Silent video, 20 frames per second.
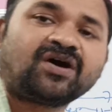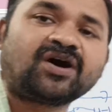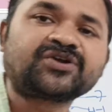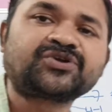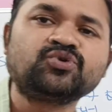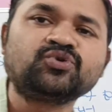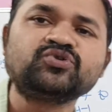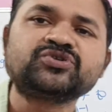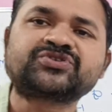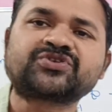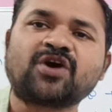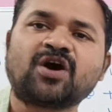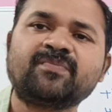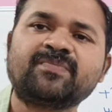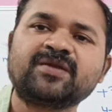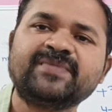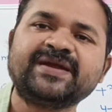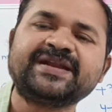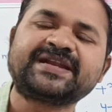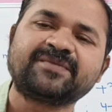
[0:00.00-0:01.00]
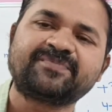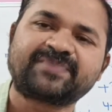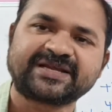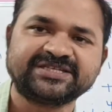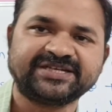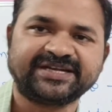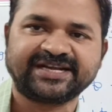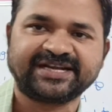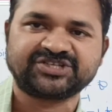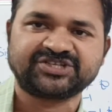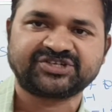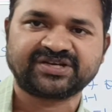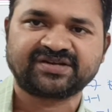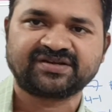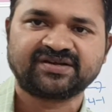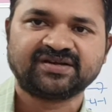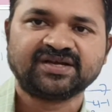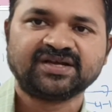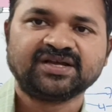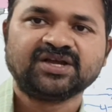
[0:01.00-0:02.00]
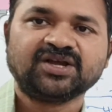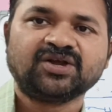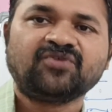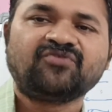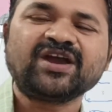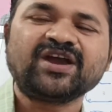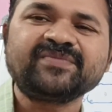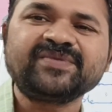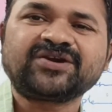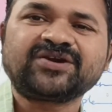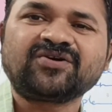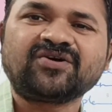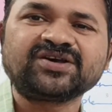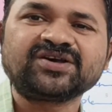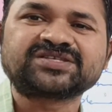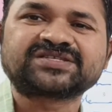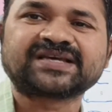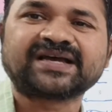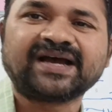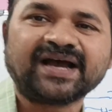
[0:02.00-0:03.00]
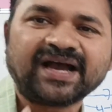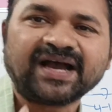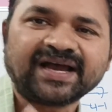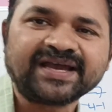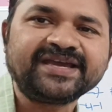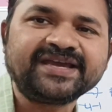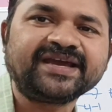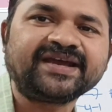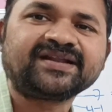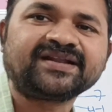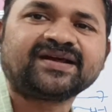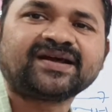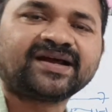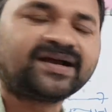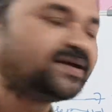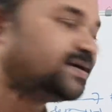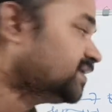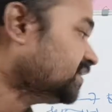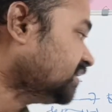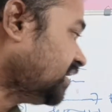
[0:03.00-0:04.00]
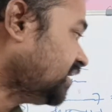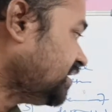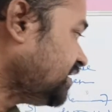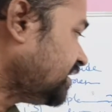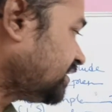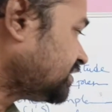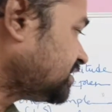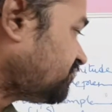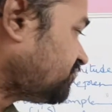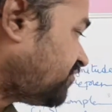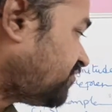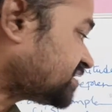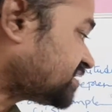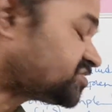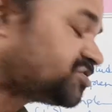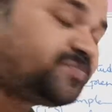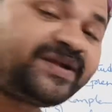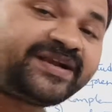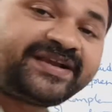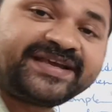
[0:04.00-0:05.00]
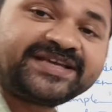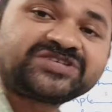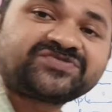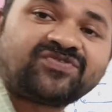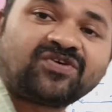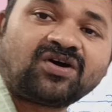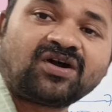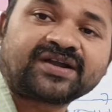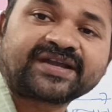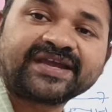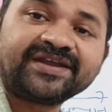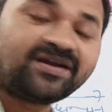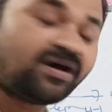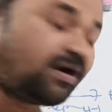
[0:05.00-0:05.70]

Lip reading: or 2's complement representation. Why? Because here the first bit is what in